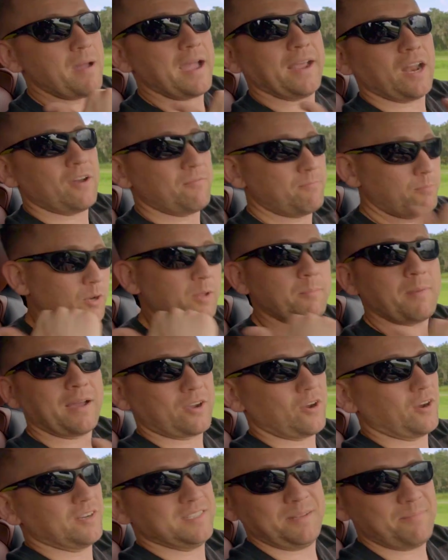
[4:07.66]
mine off putting my
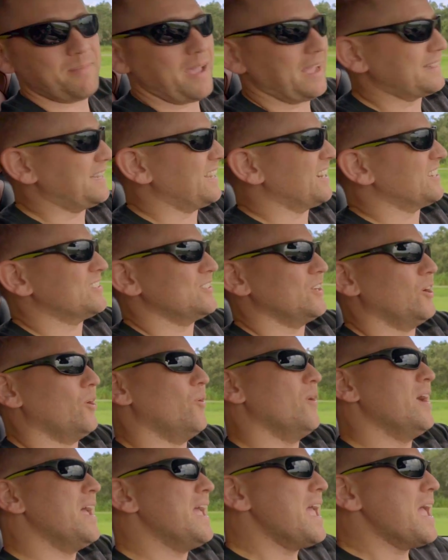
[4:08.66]
car seat back there.
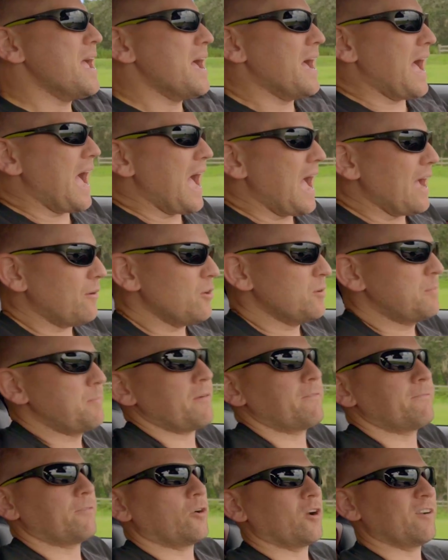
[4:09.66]
So I would
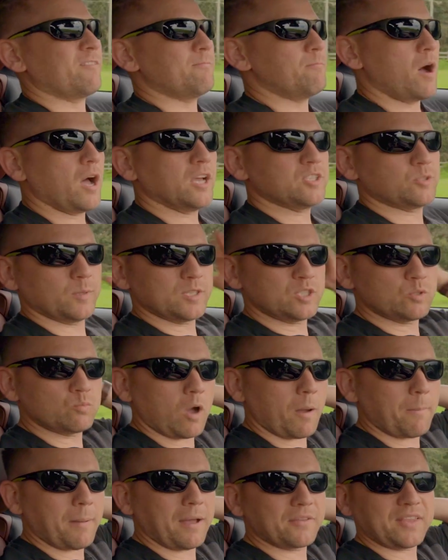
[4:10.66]
prefer if Mazda would
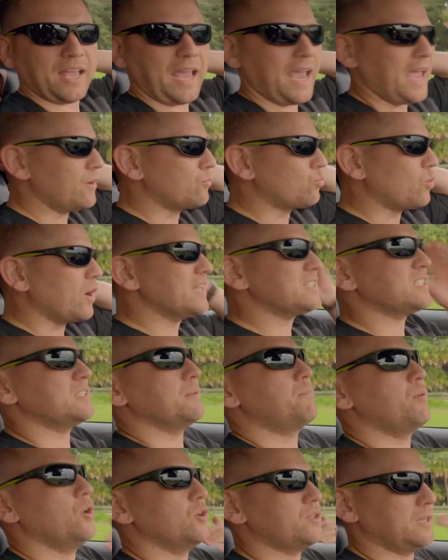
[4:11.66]
swap out the headrest
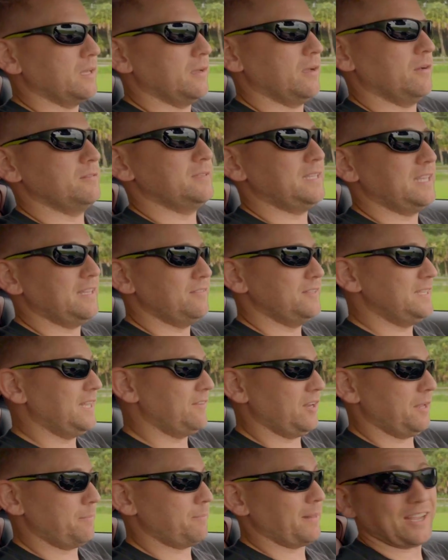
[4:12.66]
and put the
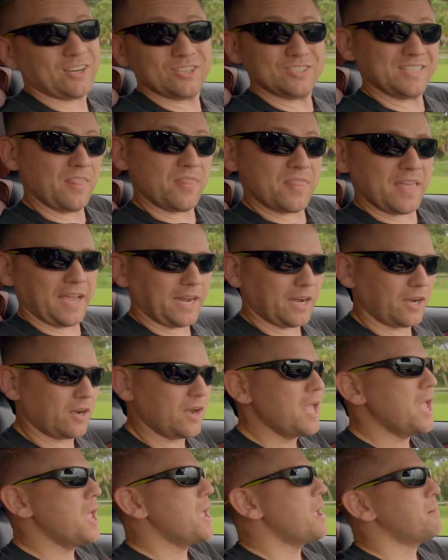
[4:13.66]
DVD players in there,
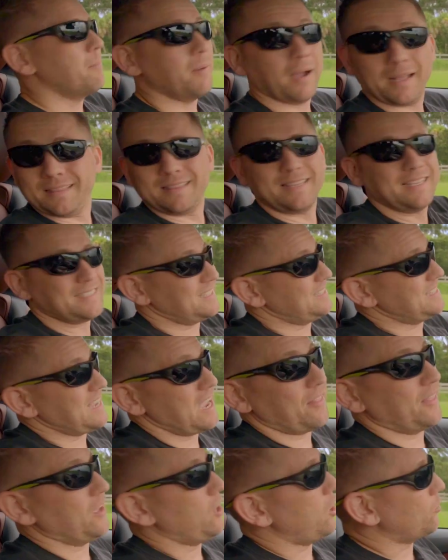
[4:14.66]
but this is
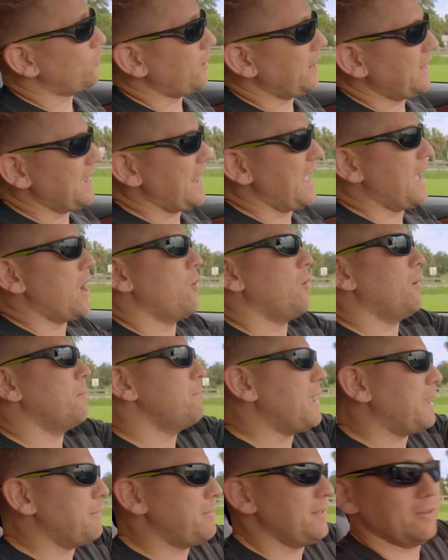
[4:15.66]
how they are right now.
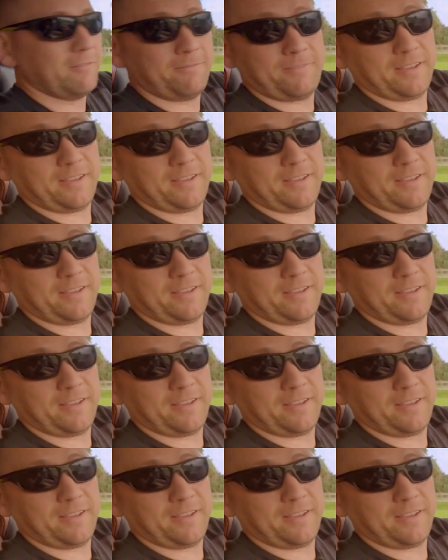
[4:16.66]
Maybe they'll